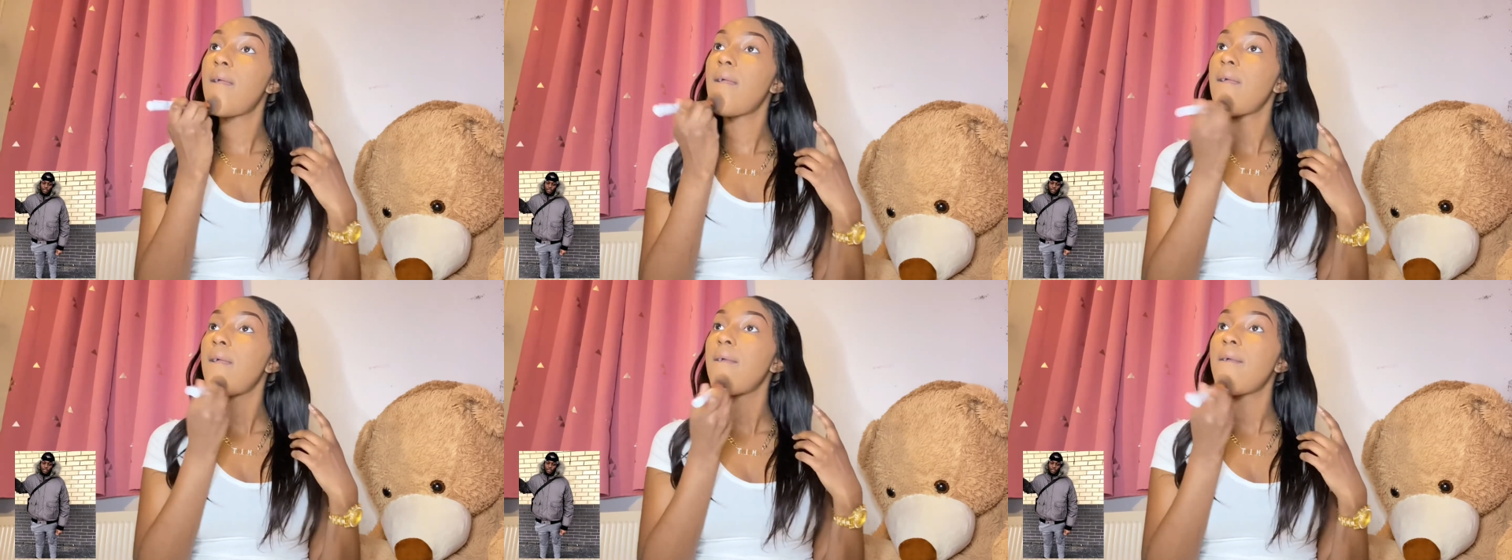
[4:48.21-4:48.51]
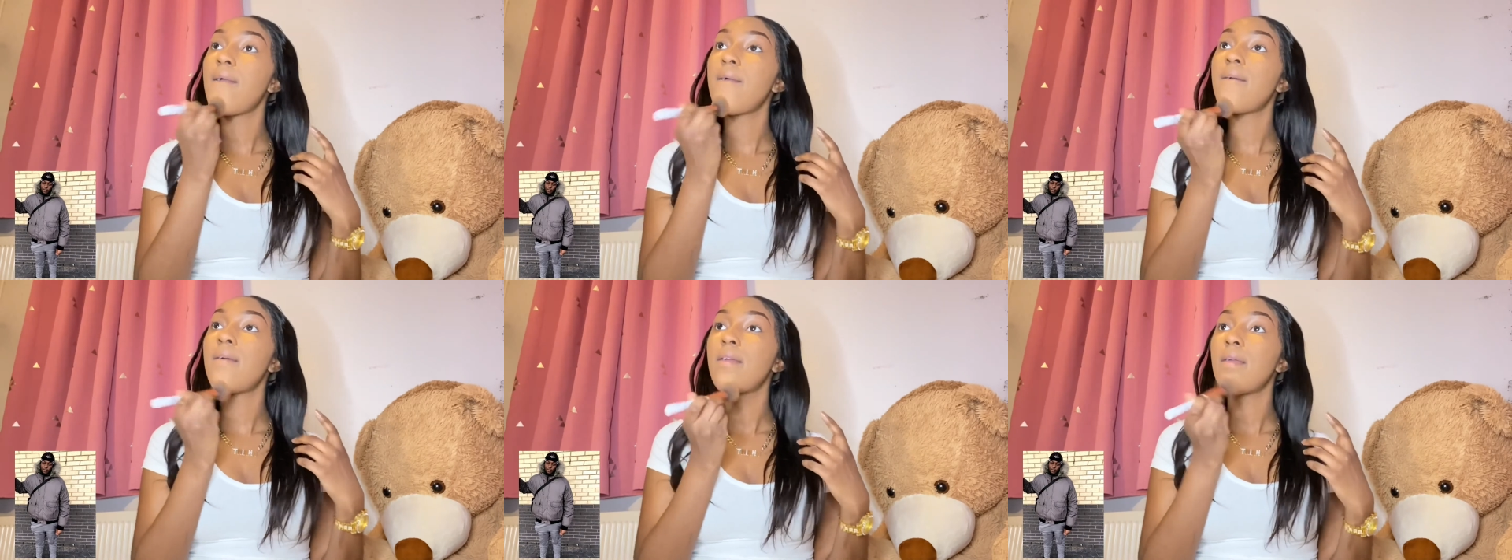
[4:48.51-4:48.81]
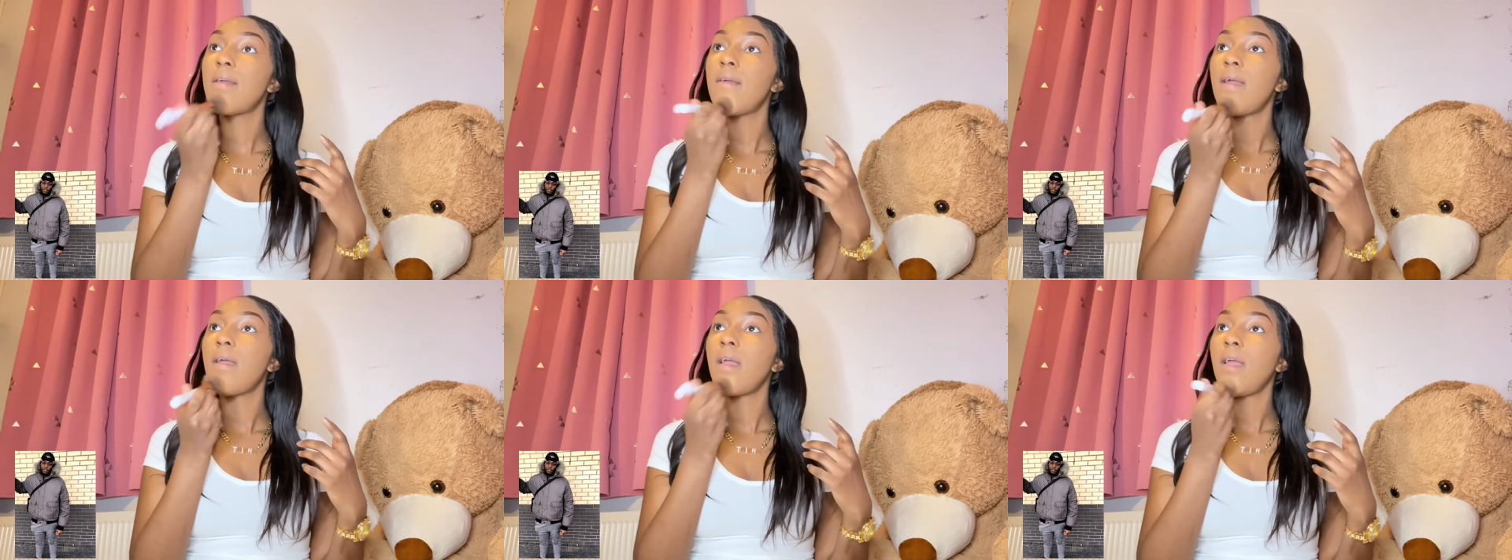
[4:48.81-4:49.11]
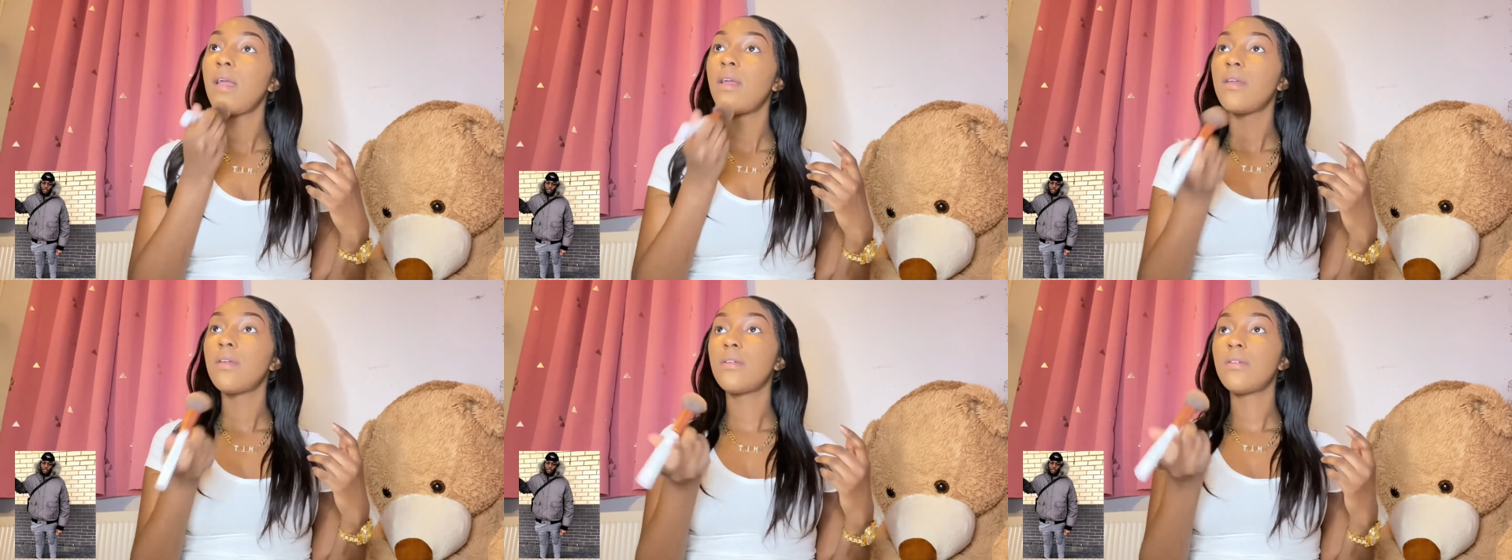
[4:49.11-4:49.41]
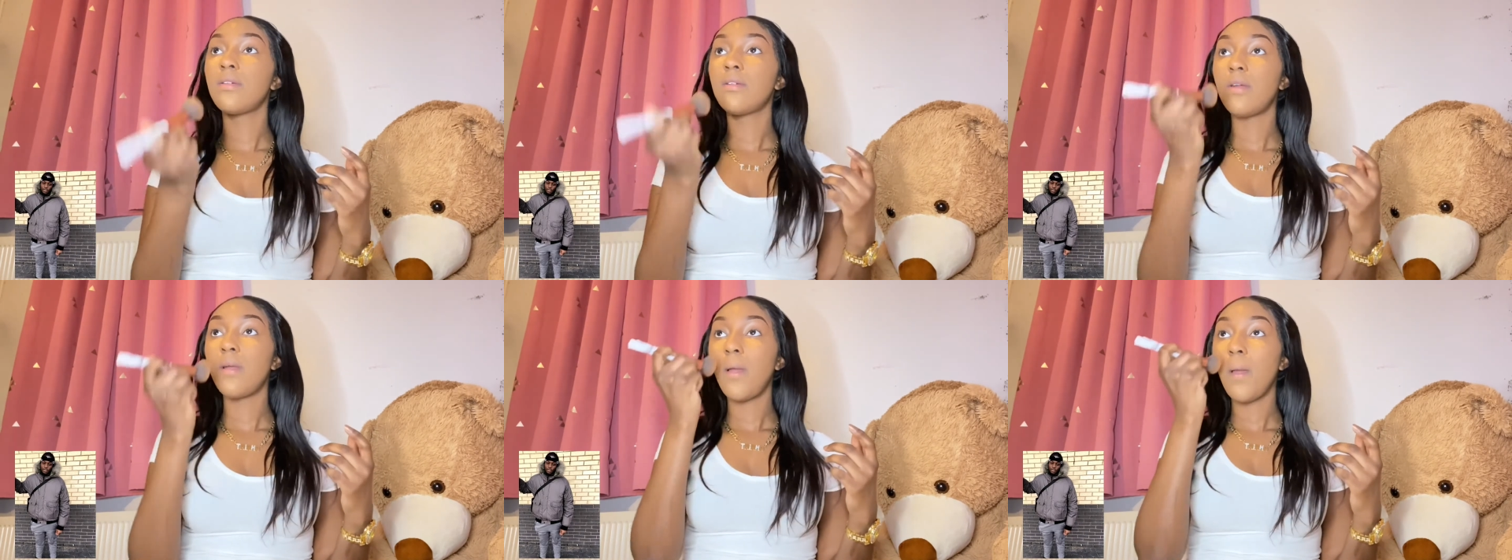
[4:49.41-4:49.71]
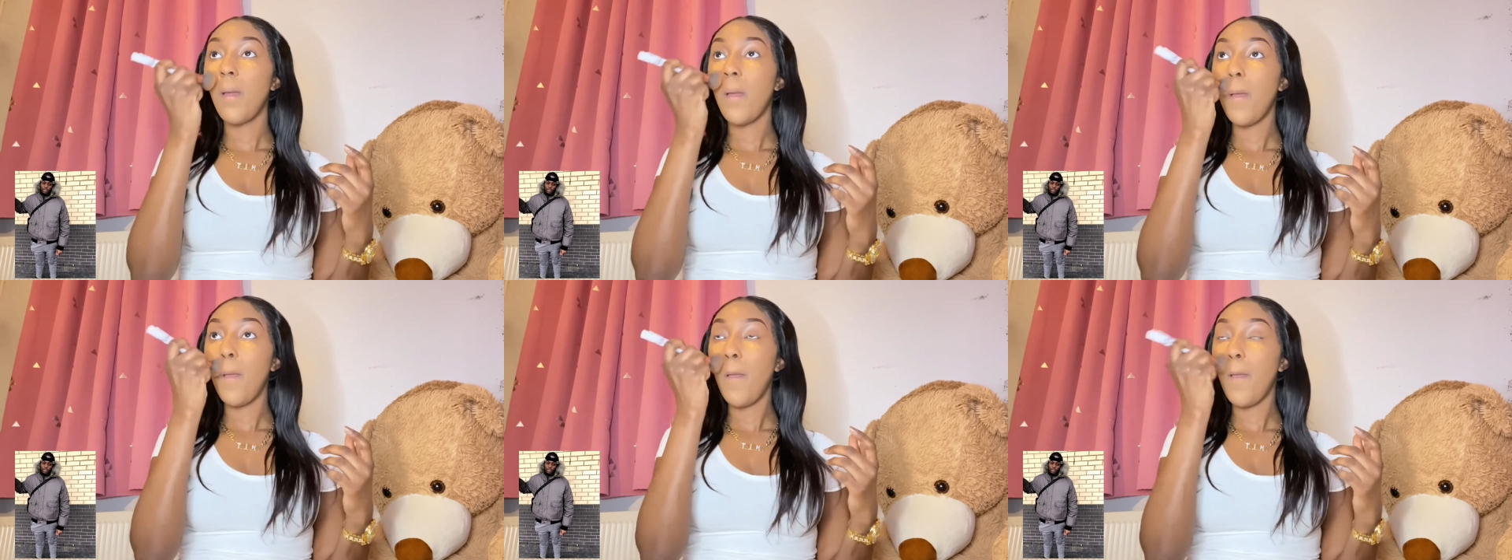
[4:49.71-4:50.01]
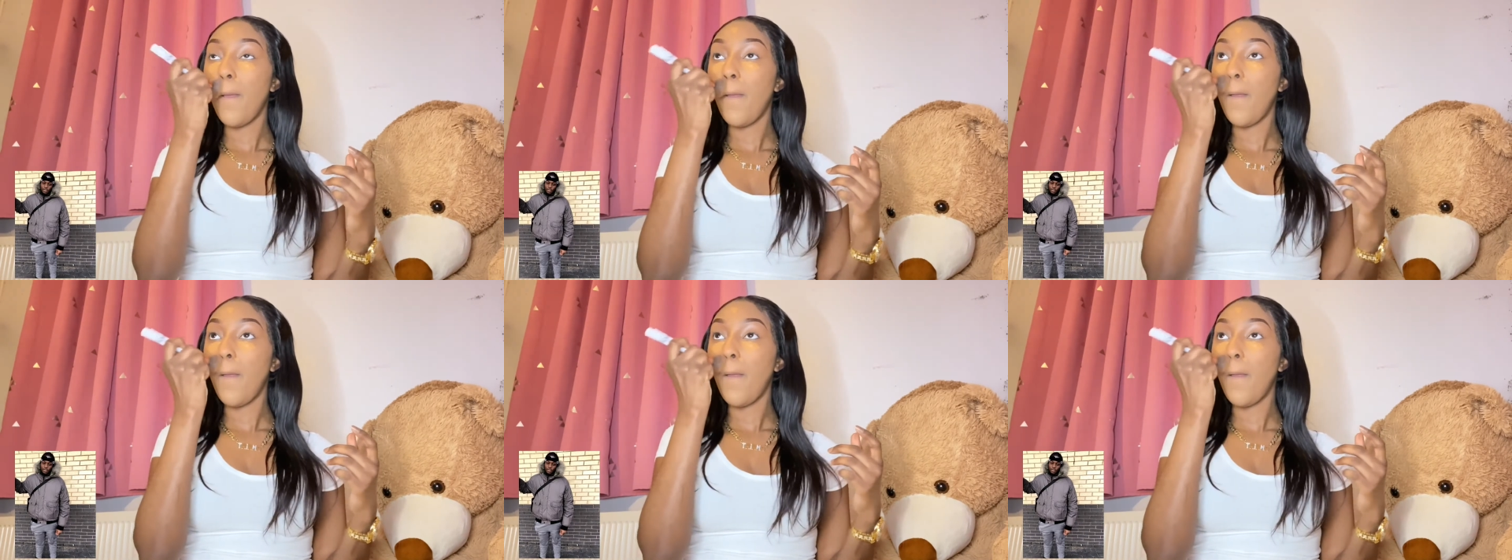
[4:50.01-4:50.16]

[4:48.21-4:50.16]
Yo, she's just dabbing about, trying